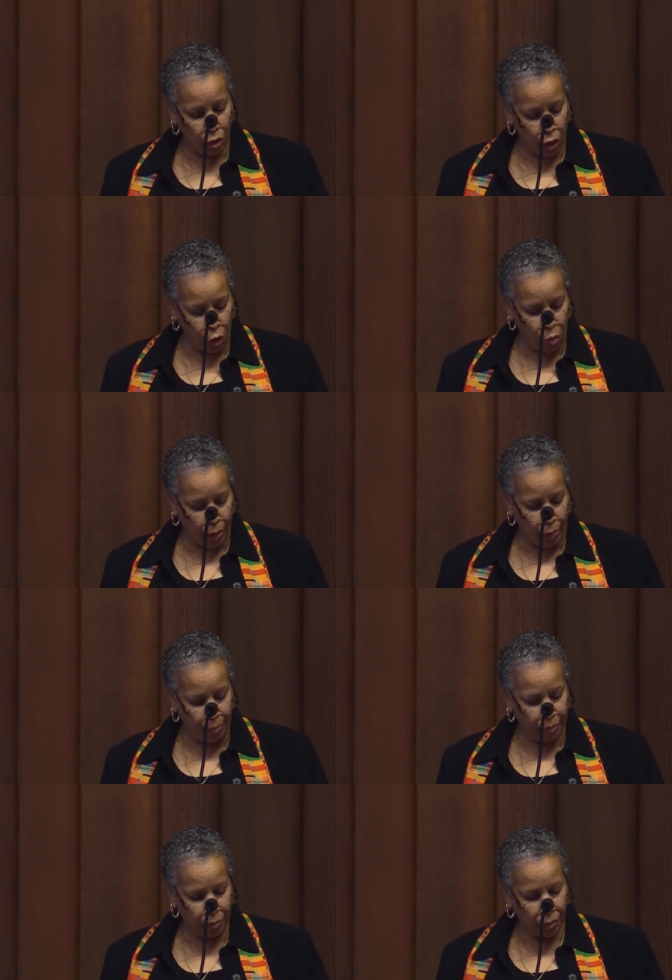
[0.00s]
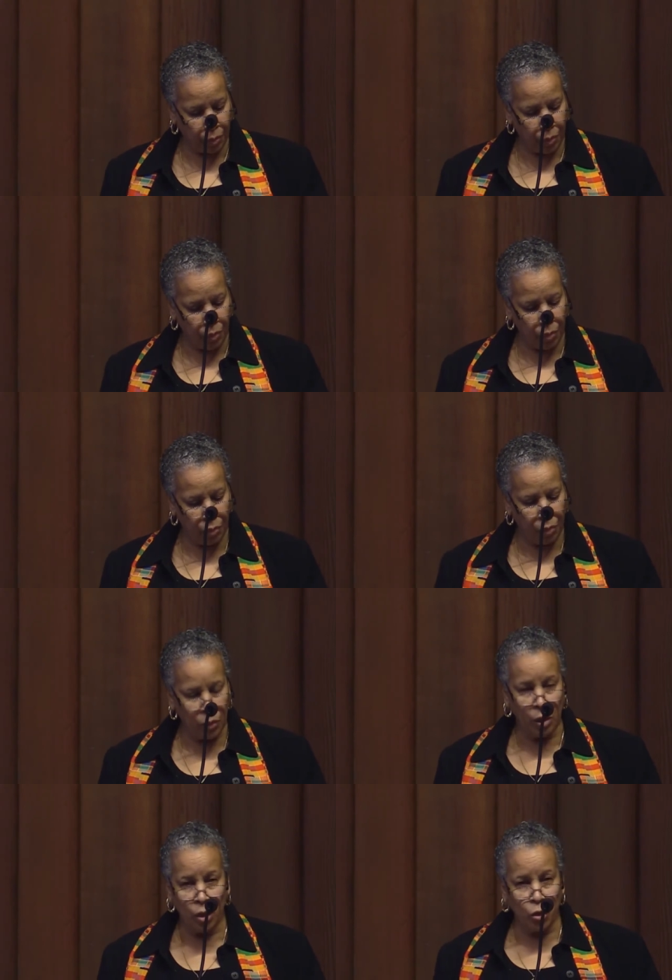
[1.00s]
coma.
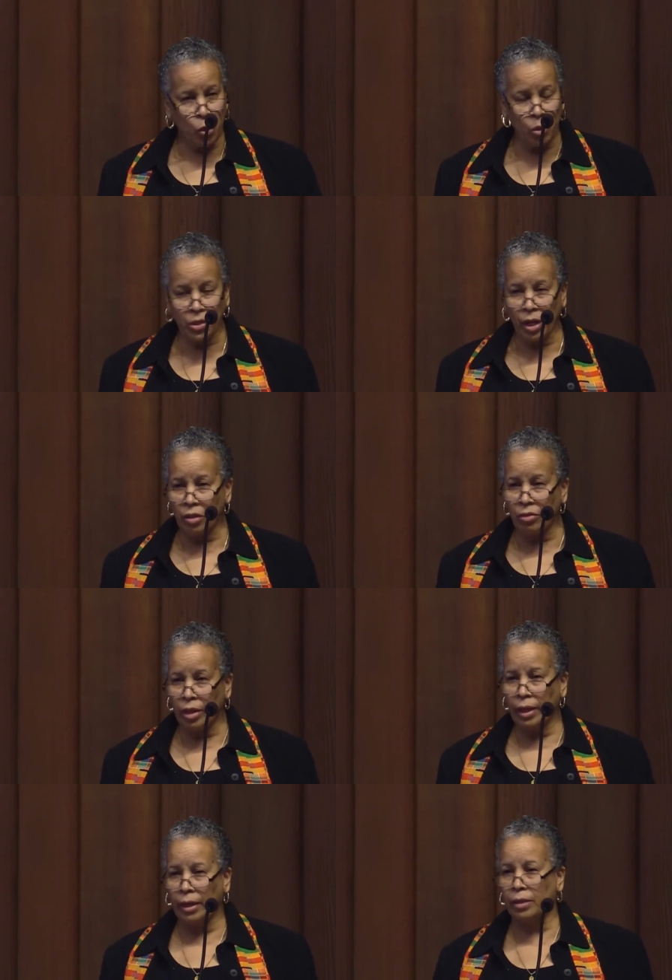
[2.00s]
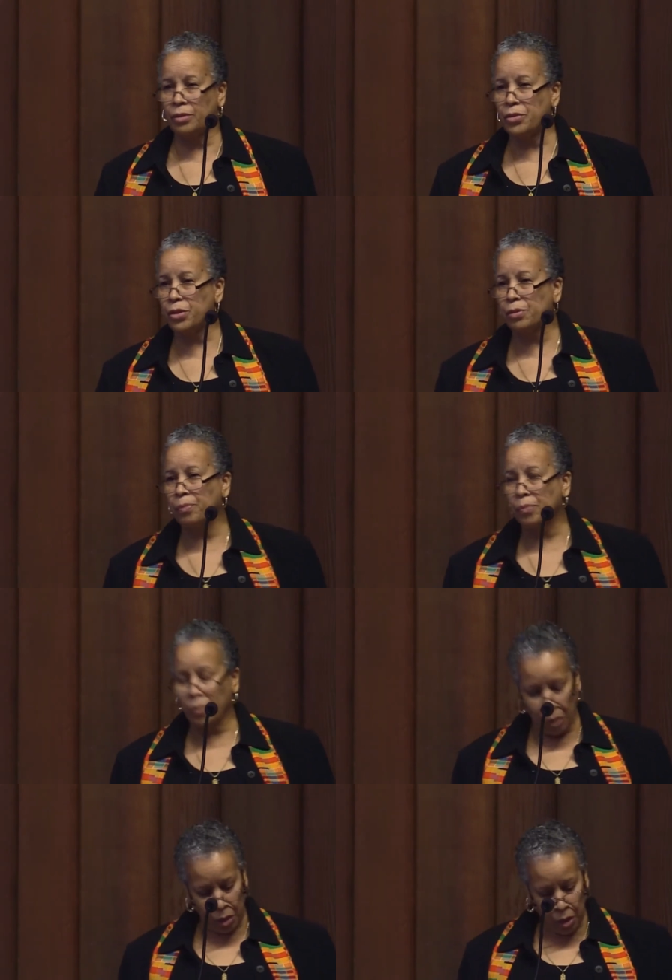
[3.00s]
So it was out of our hands.
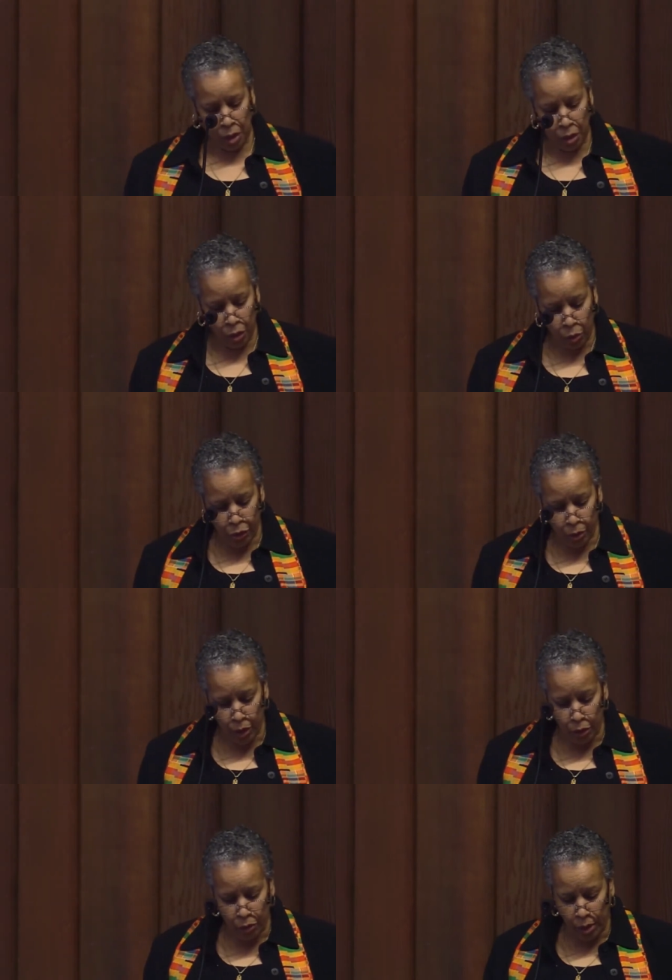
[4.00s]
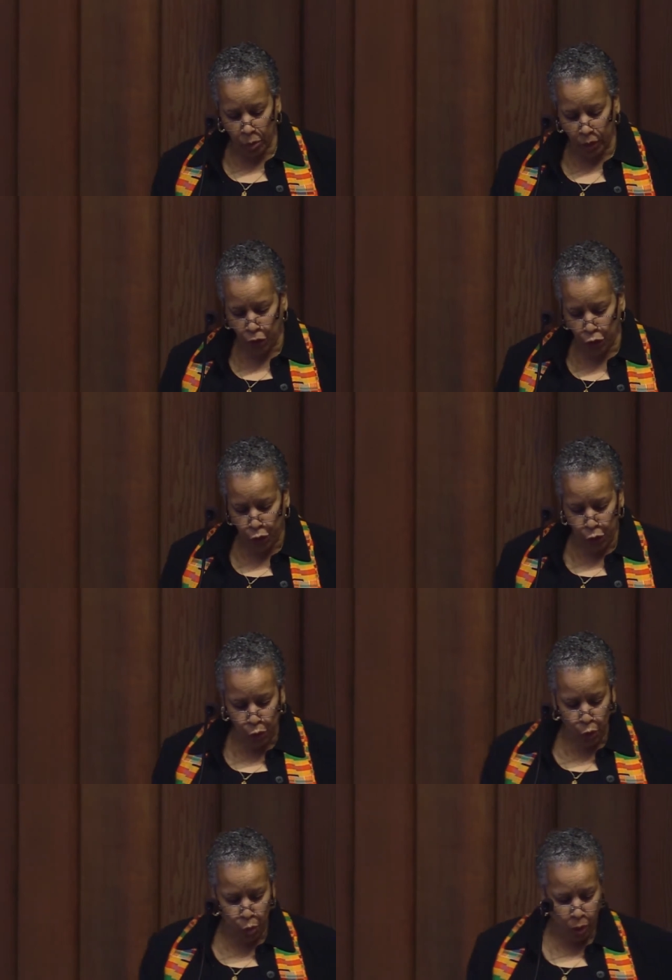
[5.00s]
There was little that we could
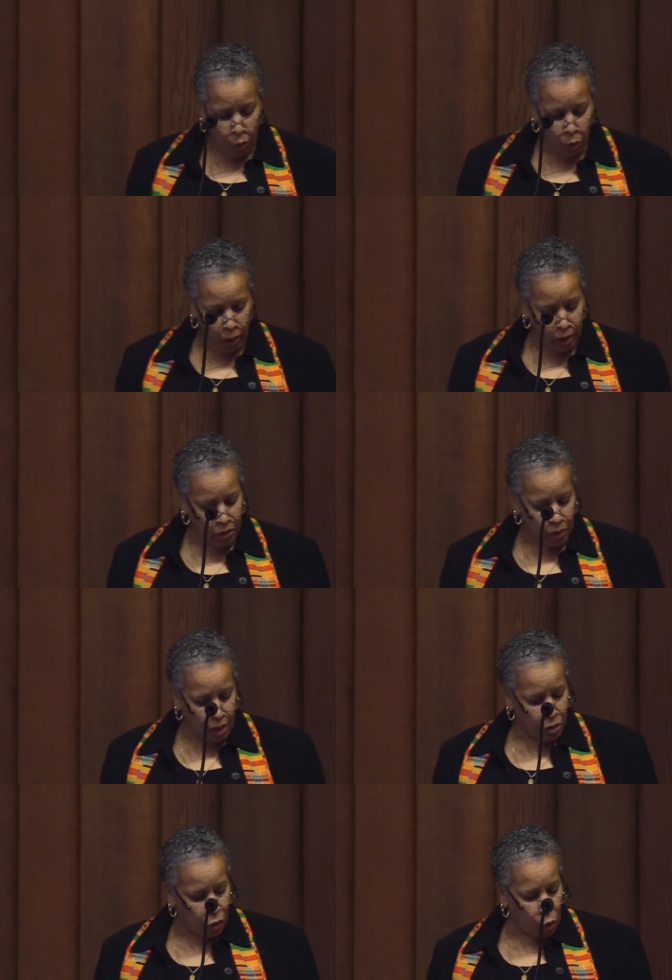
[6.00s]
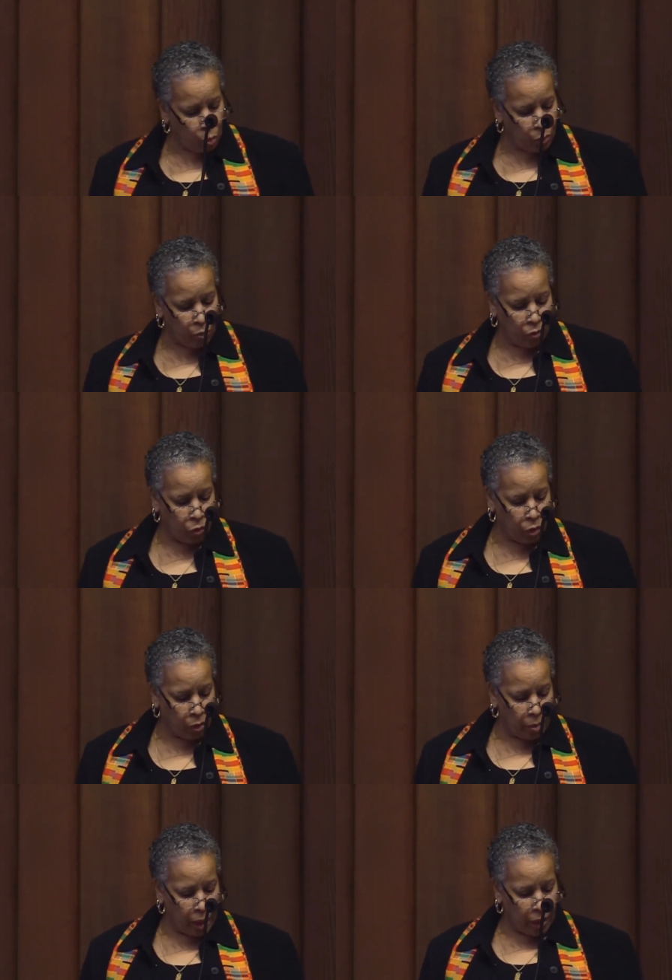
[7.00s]
do but wait and hope for the
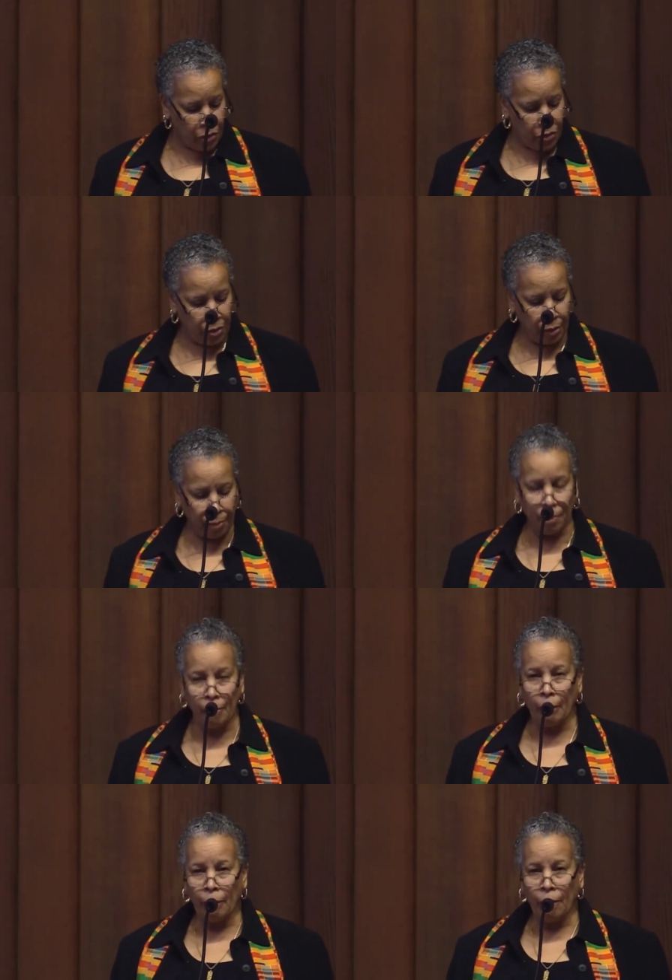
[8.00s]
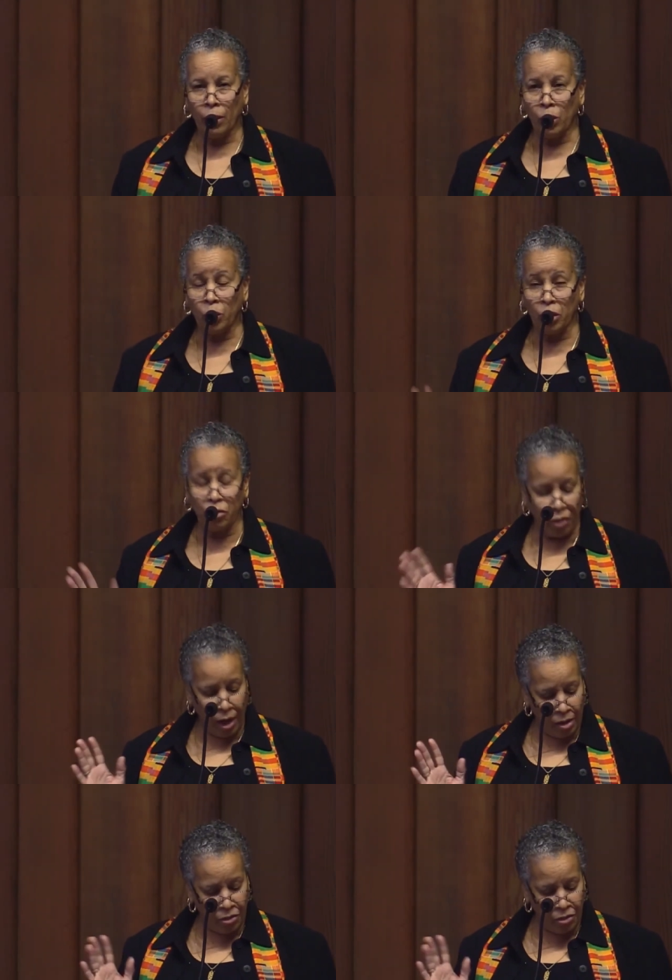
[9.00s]
best. And we're five